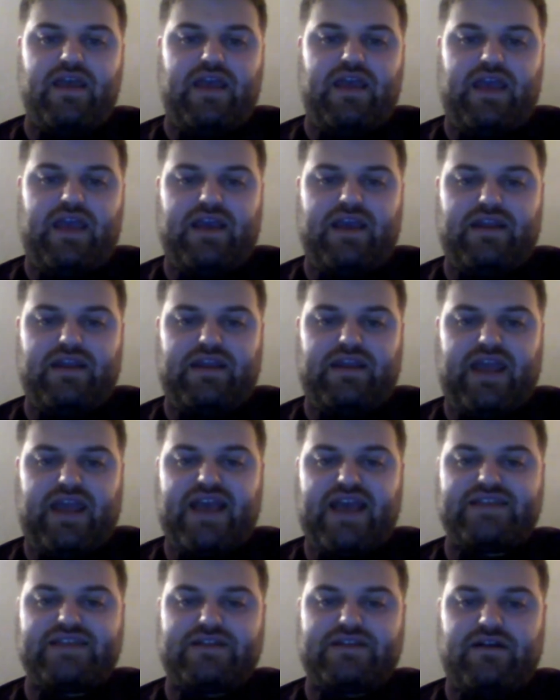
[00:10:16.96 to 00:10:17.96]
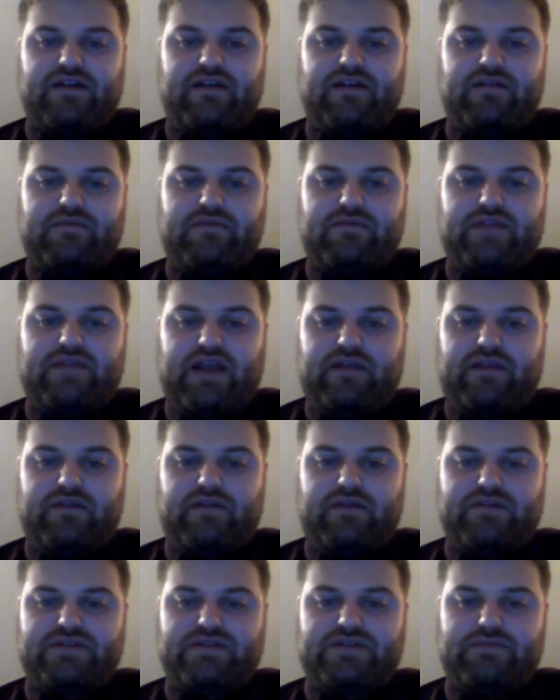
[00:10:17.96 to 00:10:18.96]
and ask our
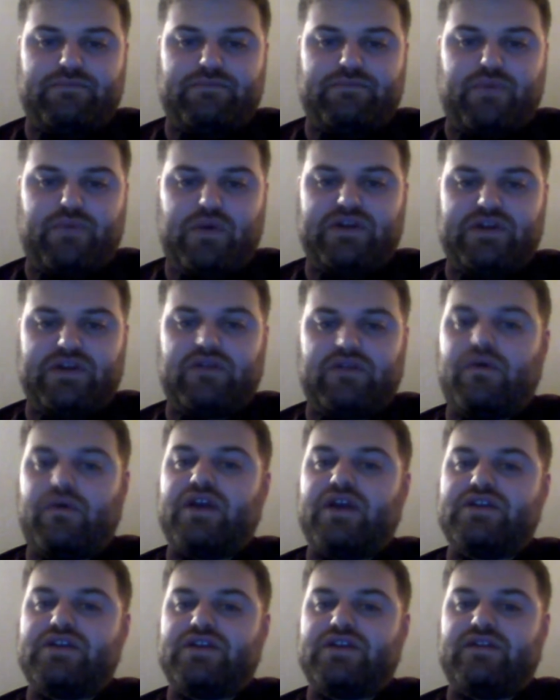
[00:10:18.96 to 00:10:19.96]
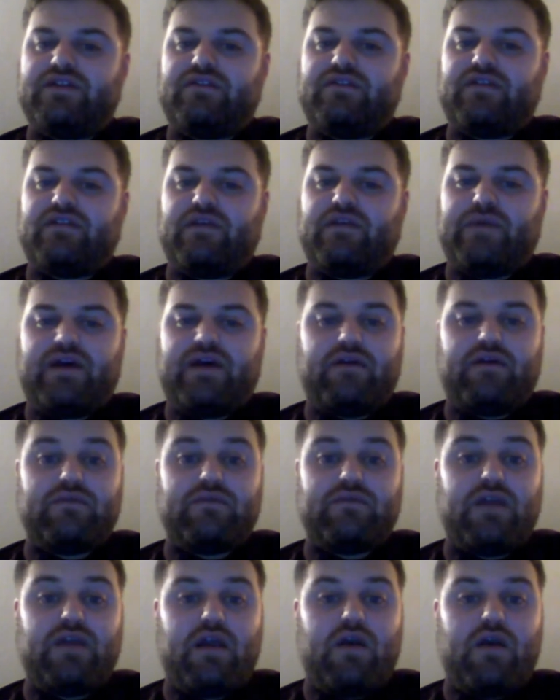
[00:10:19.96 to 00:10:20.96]
tellers pointed questions
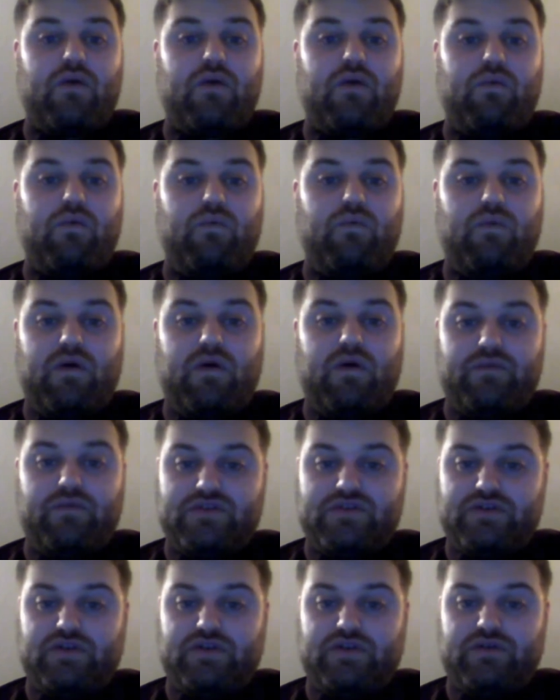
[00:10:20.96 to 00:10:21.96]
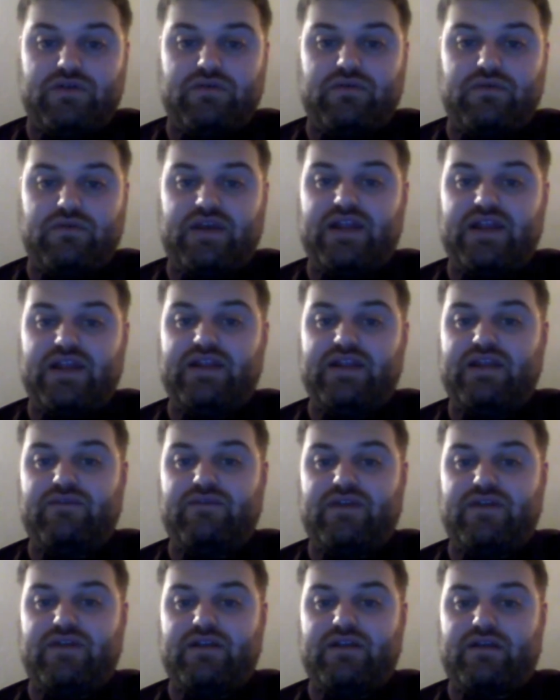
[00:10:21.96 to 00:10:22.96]
about what would you do in the
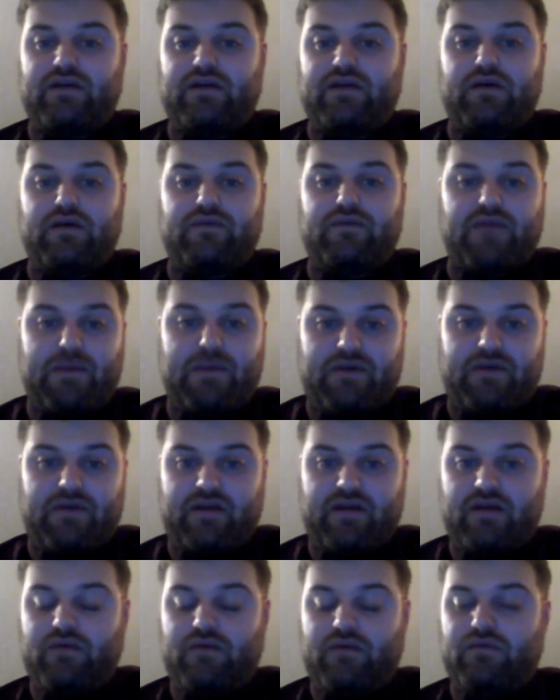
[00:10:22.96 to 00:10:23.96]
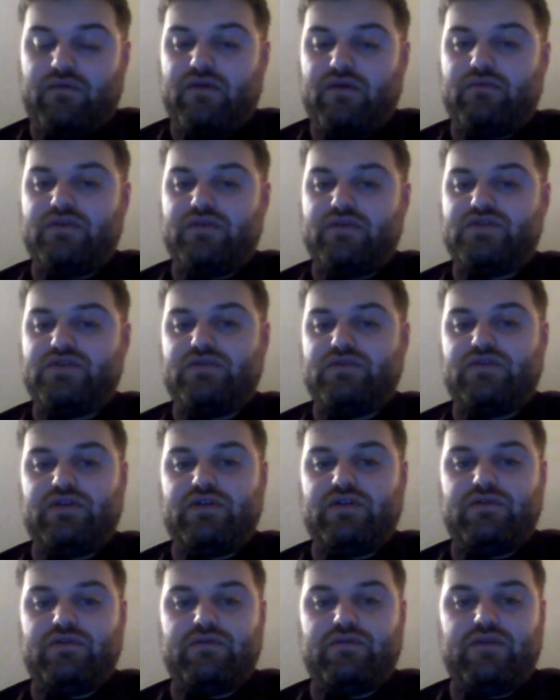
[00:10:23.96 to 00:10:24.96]
event of a robbery? What would you
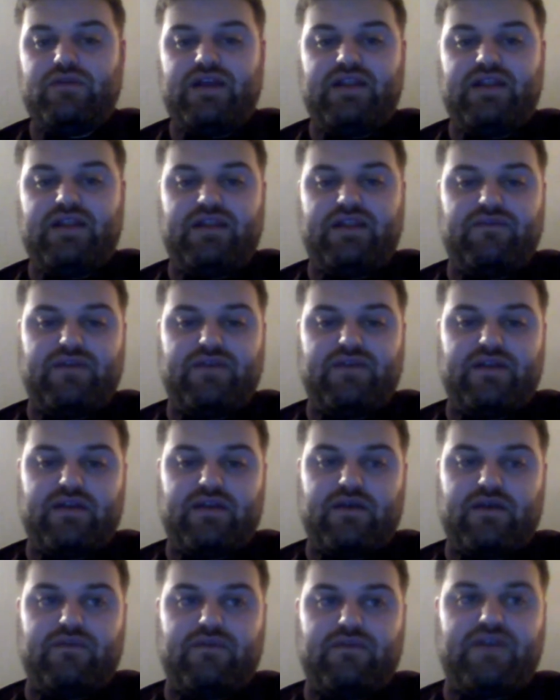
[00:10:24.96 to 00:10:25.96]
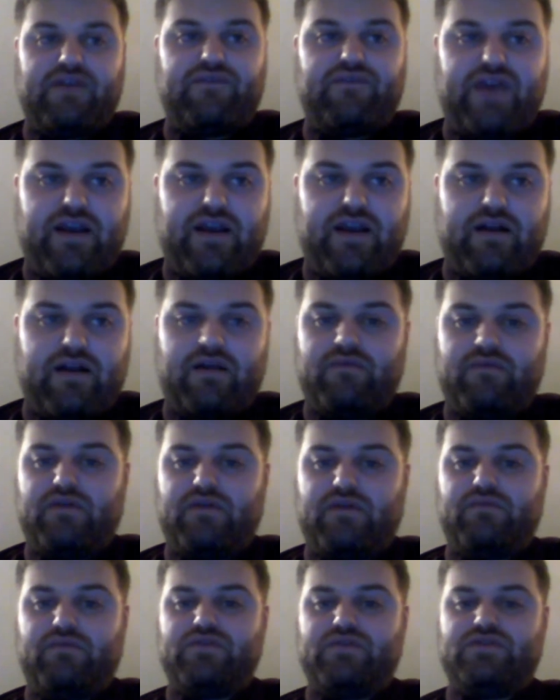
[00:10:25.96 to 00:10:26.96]
do in the event of a fire?
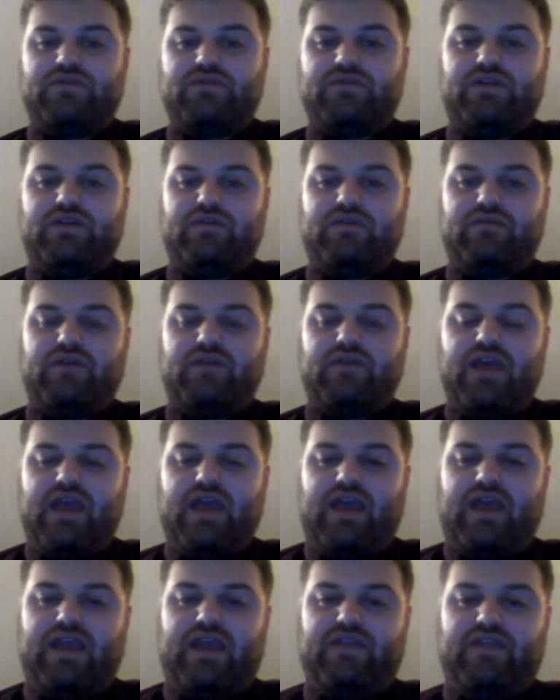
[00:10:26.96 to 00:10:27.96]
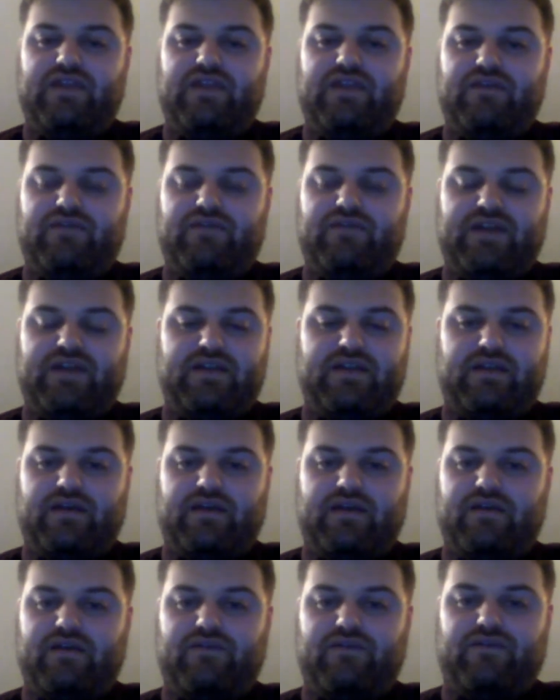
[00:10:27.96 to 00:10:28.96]
What would you do in the event
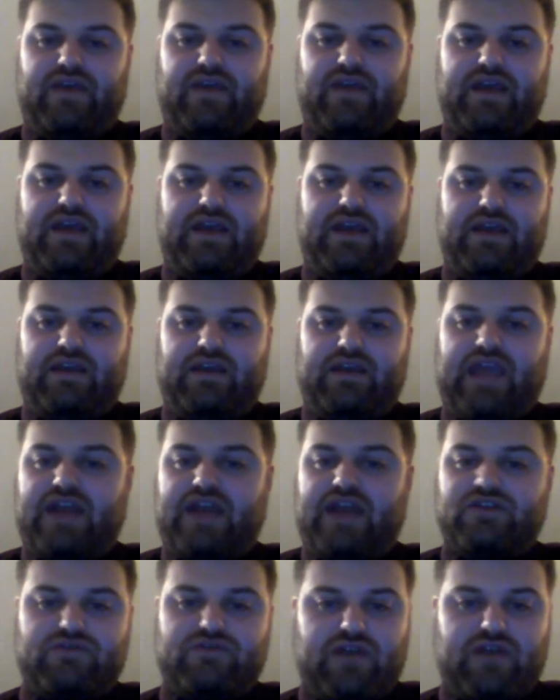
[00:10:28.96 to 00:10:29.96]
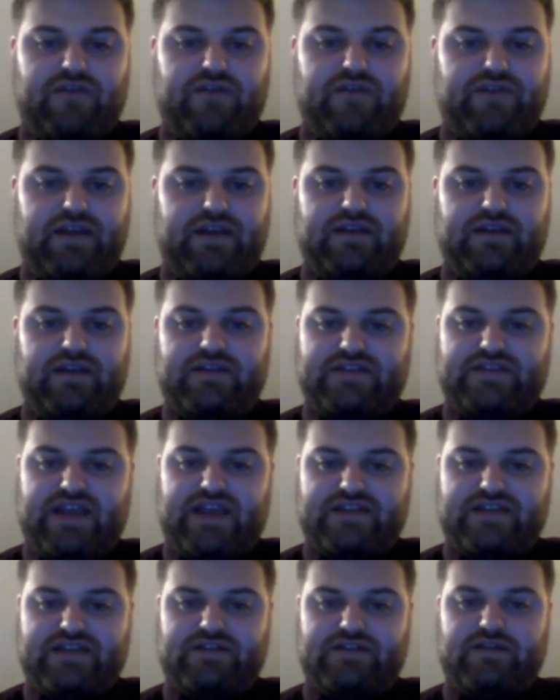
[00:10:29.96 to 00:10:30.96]
of a catastrophic
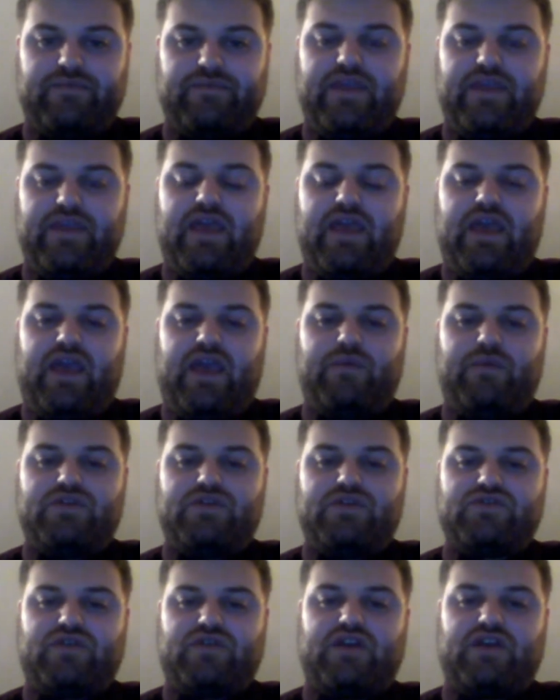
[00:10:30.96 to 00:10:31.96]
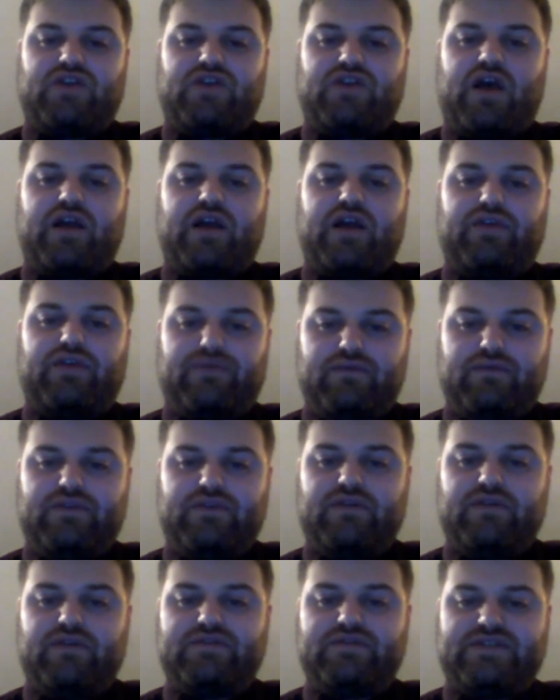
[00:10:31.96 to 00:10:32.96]
disaster? And we just try to talk through
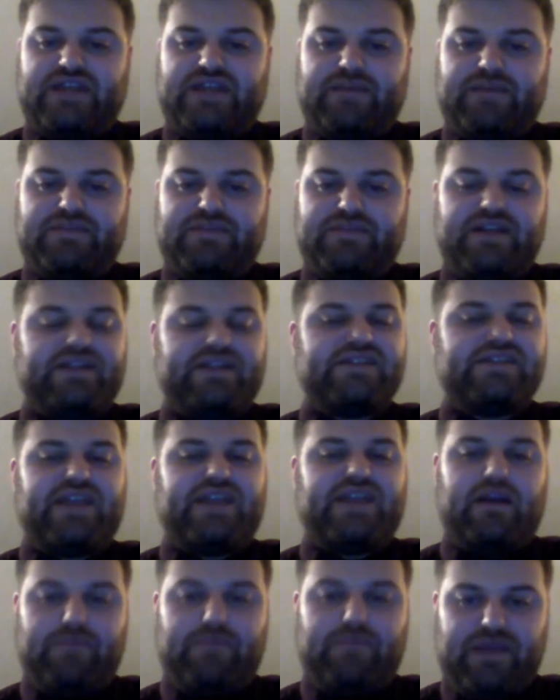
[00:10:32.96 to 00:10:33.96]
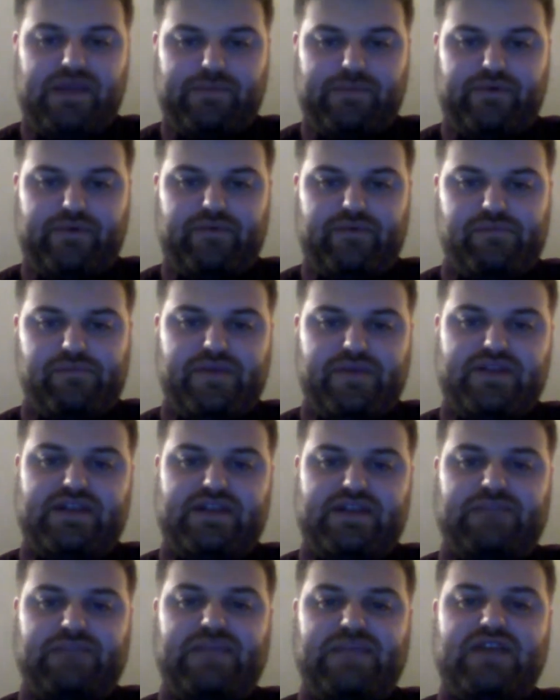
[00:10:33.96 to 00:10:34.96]
those steps, not to scare people, but
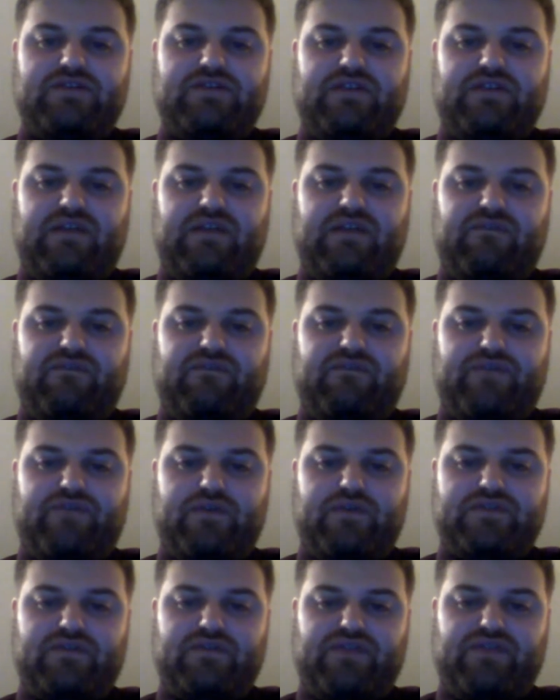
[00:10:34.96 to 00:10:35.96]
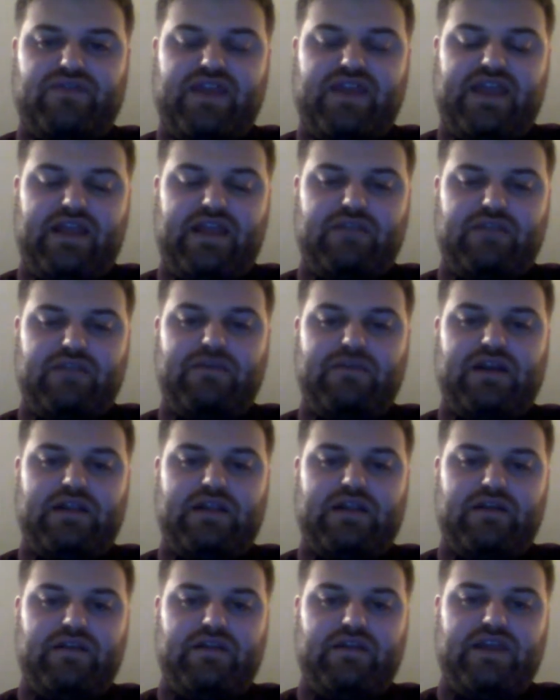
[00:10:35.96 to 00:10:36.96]
to make sure that folks are thinking a little bit
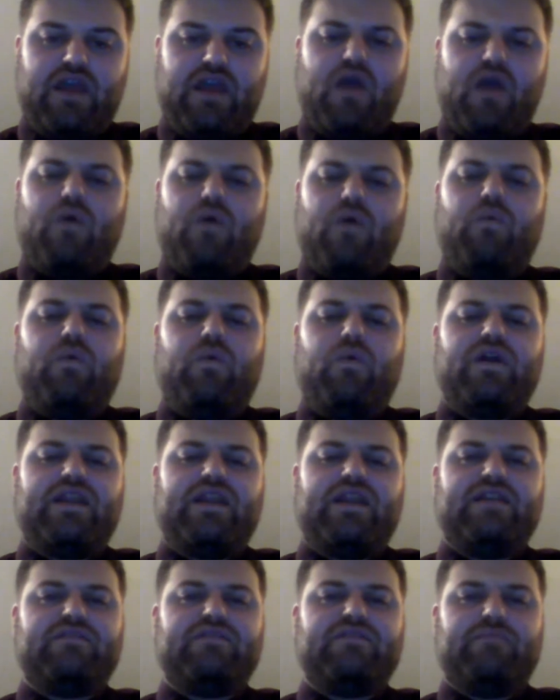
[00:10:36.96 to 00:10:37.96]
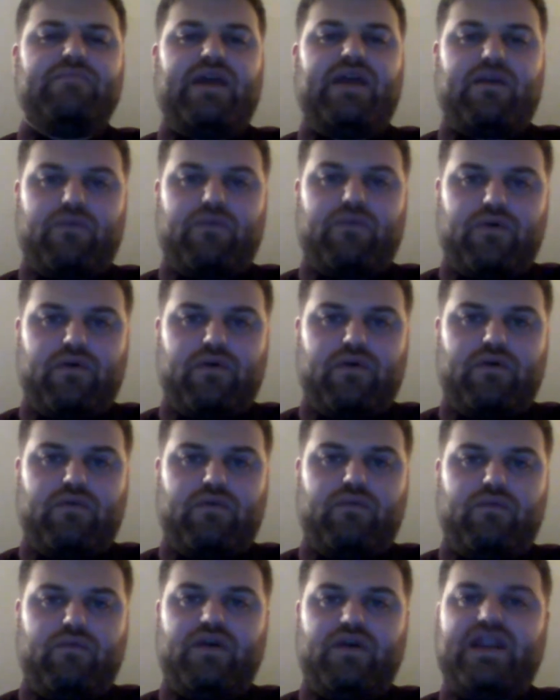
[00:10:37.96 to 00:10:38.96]
clearly, what is my role?
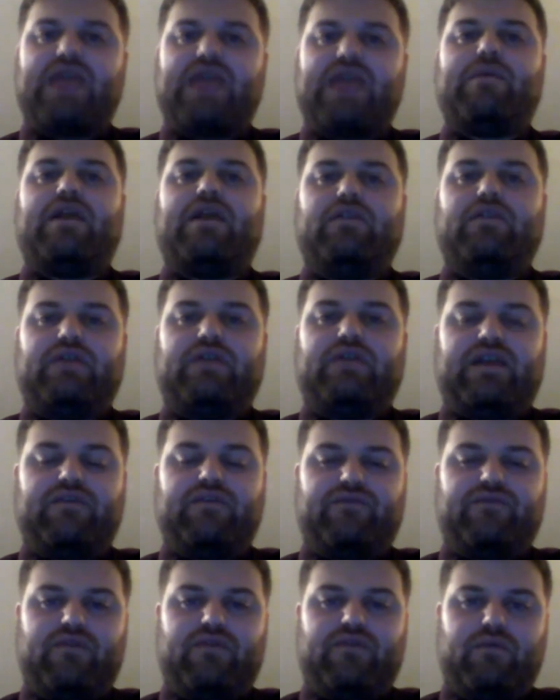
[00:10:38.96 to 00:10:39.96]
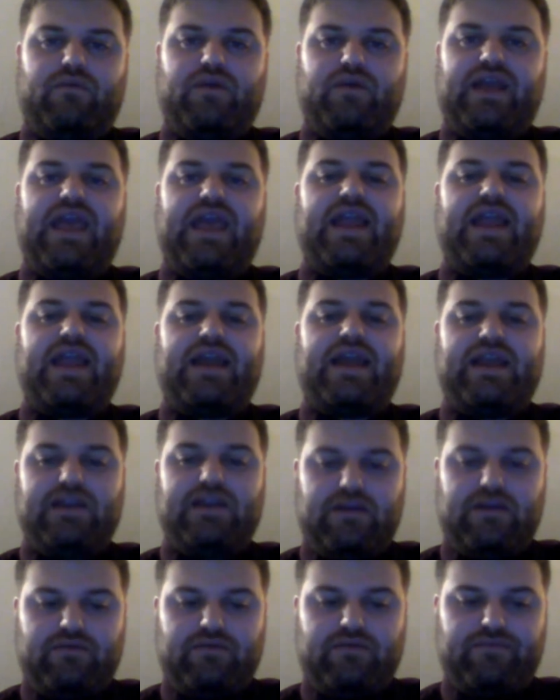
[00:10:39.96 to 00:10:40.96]
What am I looking for? What can I
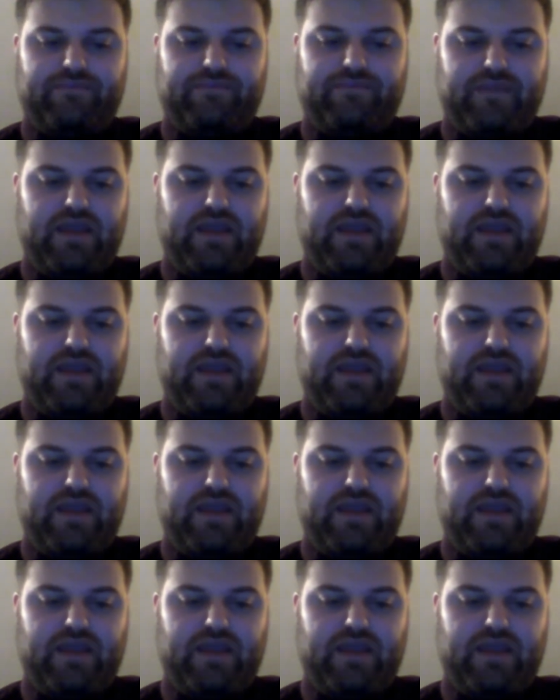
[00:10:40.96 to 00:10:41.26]
do?